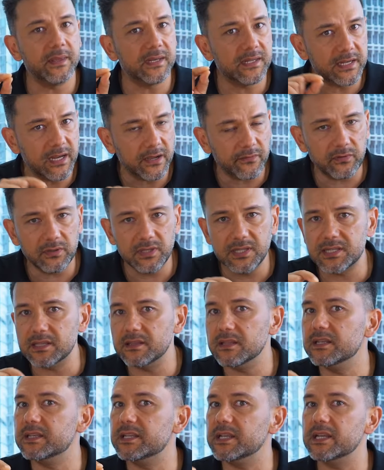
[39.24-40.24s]
the devil is in
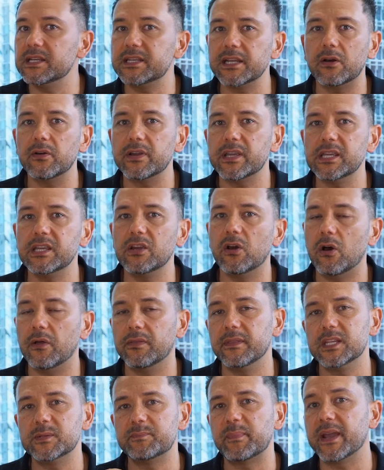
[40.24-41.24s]
the detail here
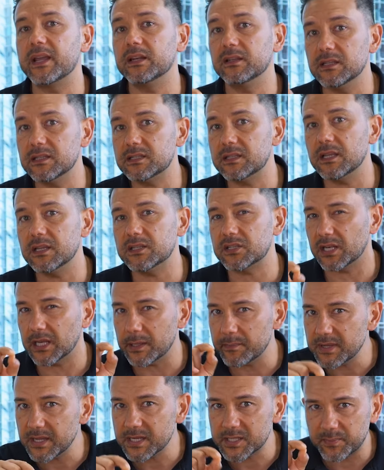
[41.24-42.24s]
on these bait listings. So
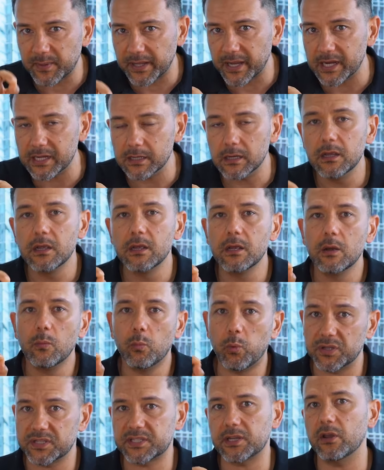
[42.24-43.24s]
let me explain
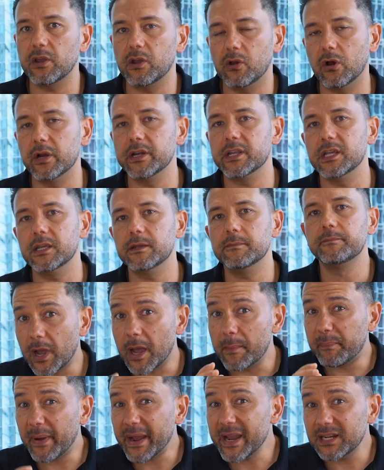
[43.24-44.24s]
what's going on here.
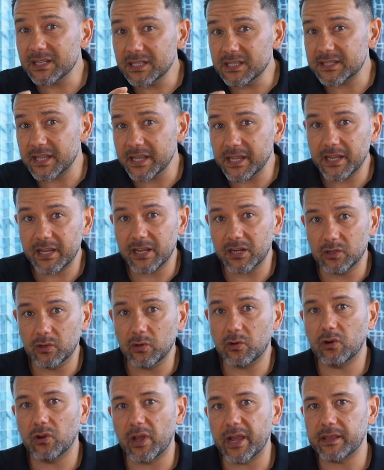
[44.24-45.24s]
A bait listing can
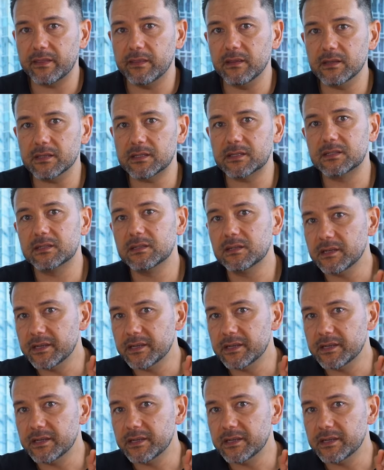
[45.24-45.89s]
look like this.